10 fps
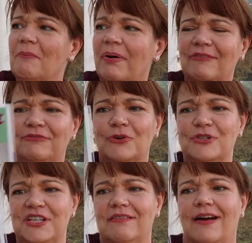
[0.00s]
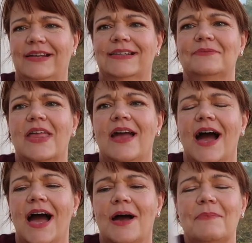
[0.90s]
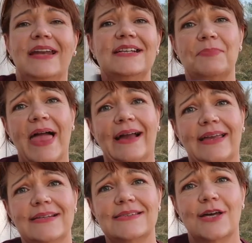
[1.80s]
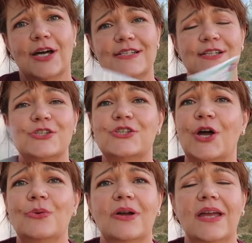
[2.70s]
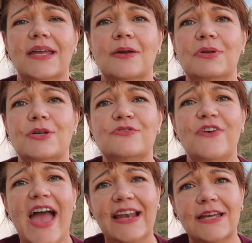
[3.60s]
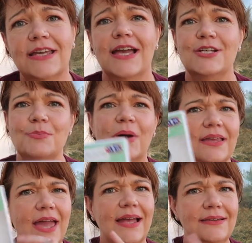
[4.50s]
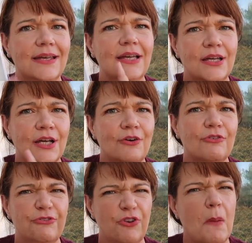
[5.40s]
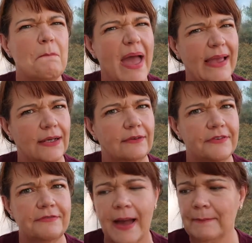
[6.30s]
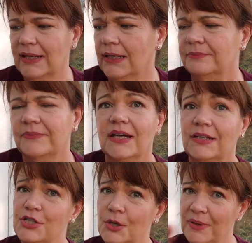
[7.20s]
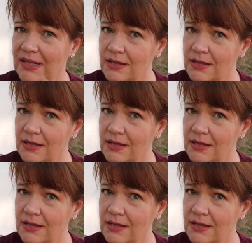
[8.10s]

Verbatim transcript: £1.49 um, and it's blank inside so it can be used for any occasion but again for a male of the family and I don't mean a